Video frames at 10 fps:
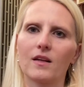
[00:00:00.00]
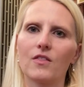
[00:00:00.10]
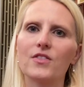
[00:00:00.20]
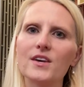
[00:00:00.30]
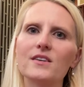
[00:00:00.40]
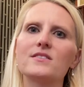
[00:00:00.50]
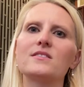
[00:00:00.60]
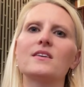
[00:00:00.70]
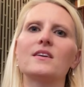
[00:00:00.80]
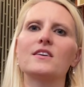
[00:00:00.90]
This
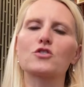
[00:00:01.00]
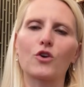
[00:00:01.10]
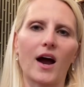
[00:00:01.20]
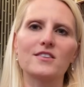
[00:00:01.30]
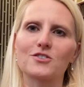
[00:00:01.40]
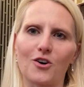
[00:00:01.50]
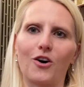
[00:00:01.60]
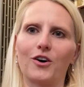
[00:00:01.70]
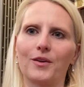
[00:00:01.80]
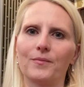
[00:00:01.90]
is Christ's
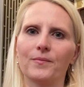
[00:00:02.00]
call.